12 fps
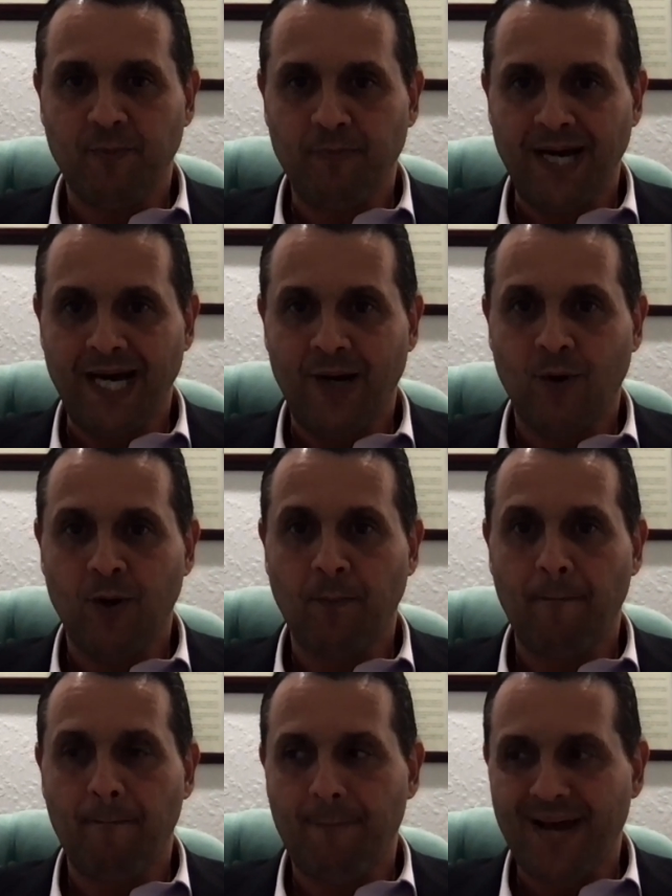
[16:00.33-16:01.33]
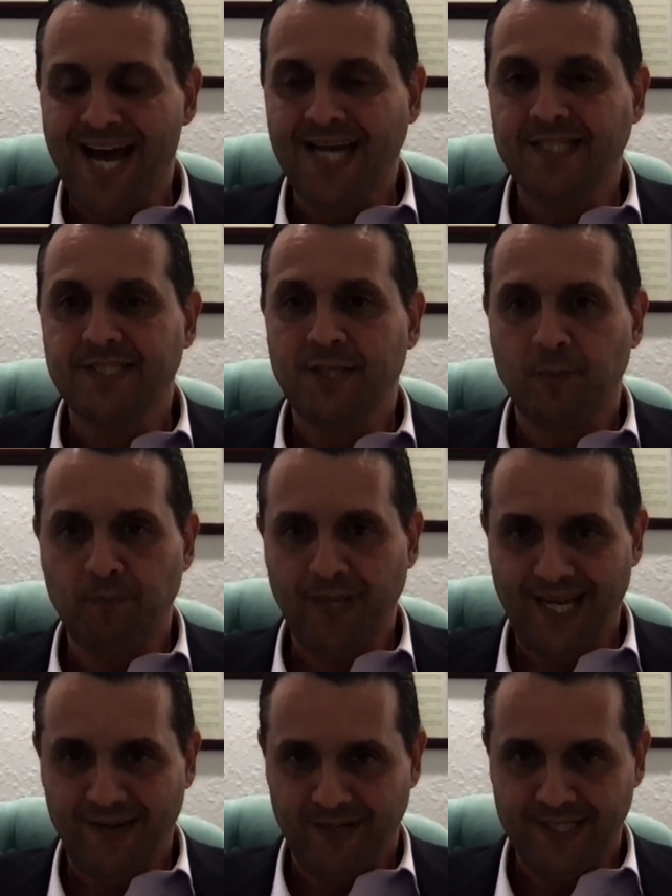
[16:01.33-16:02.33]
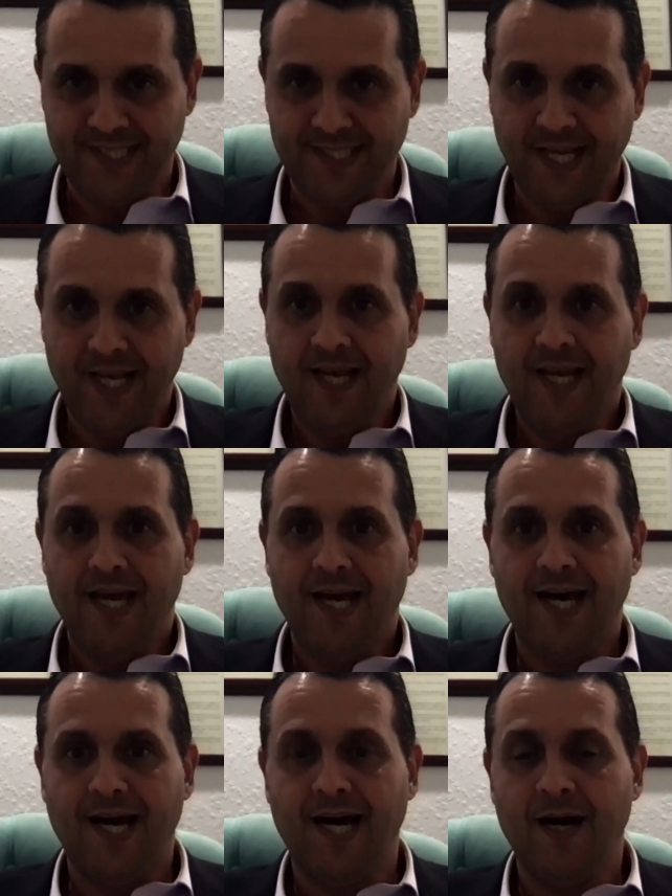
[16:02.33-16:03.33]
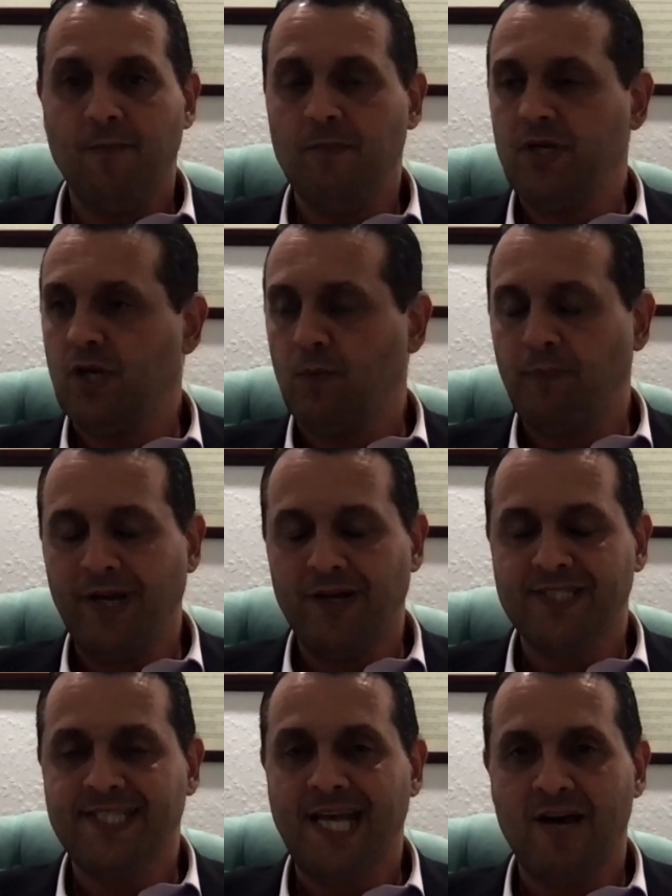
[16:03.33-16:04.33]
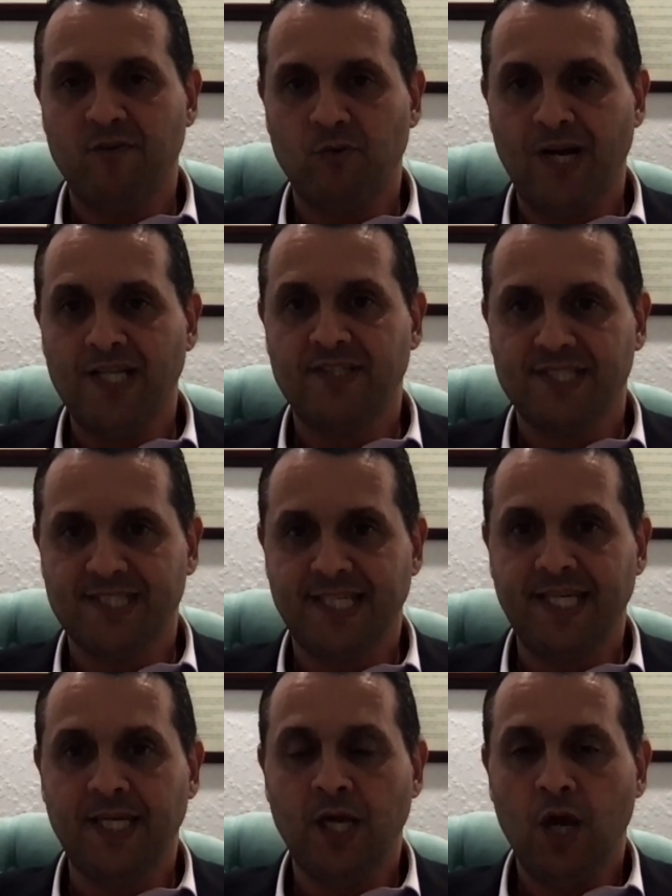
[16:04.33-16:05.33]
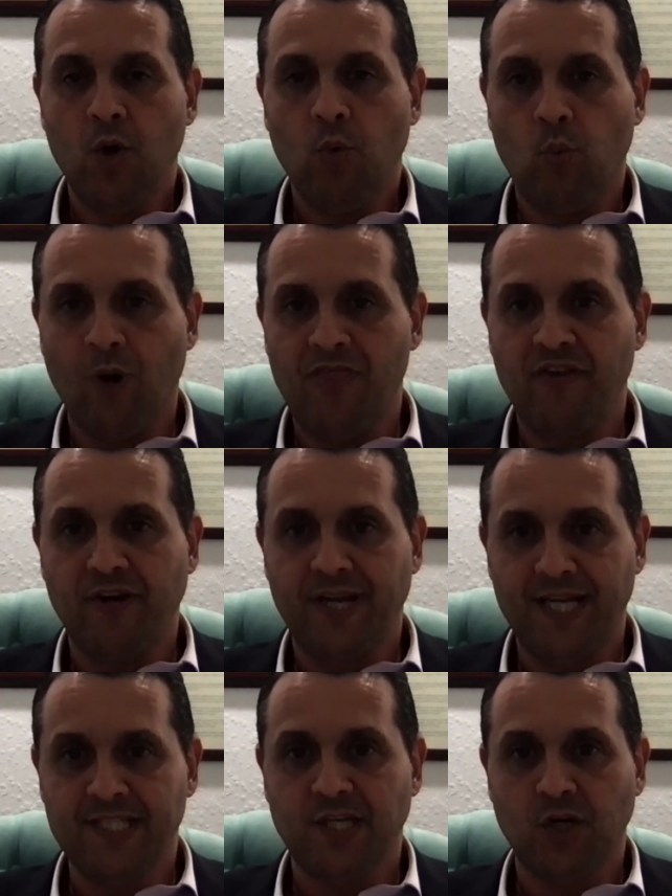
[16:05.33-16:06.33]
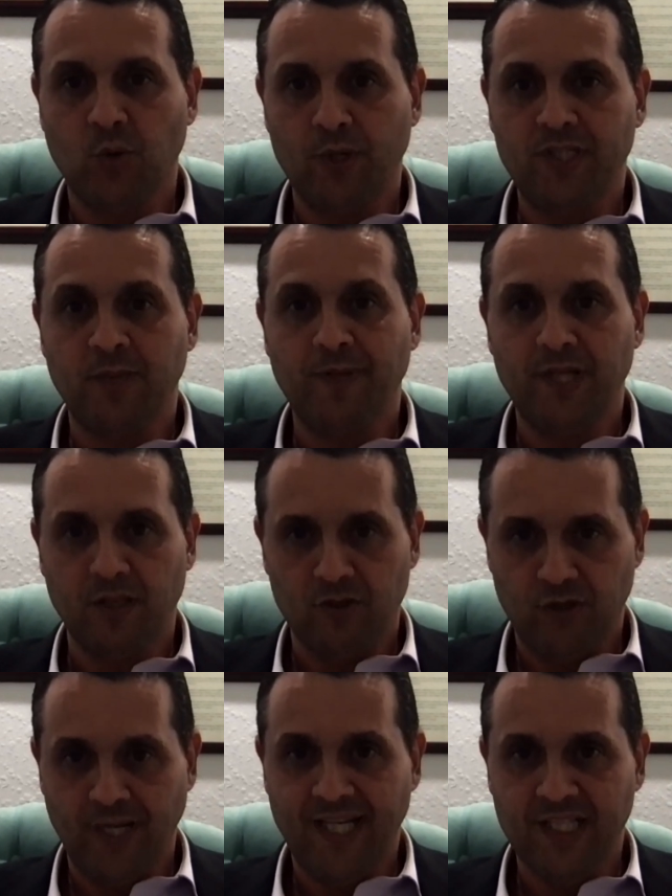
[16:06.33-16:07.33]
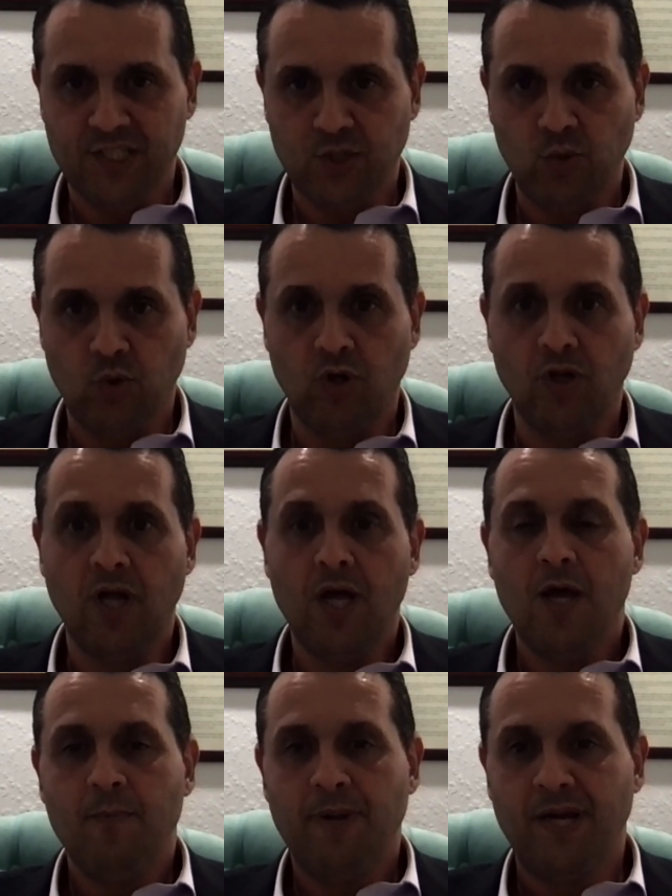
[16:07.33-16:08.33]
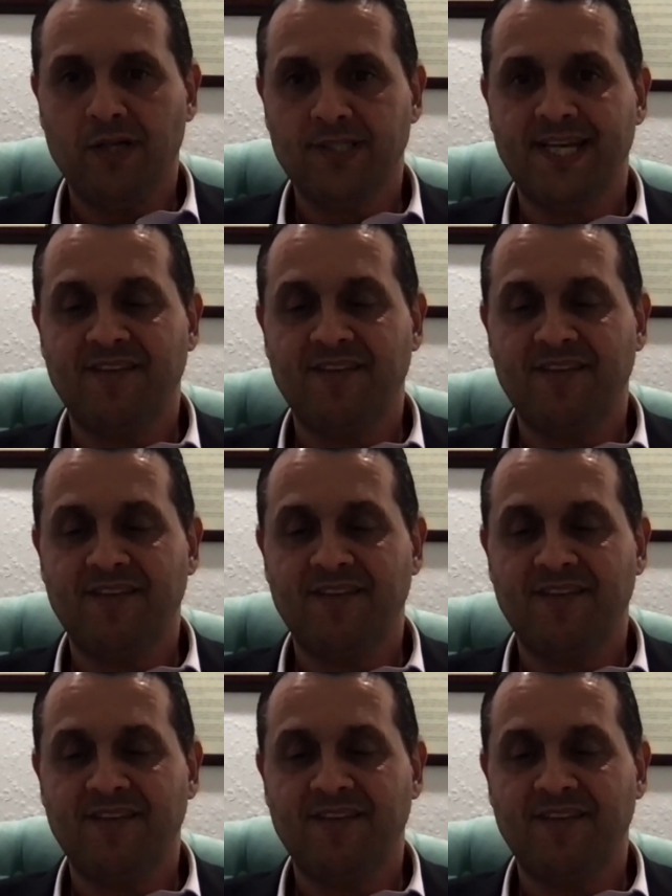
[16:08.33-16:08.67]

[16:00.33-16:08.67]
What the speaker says: the power back to the parents. Yes. You know, parents now have a right to see what their kids are going to be learning in school. Parents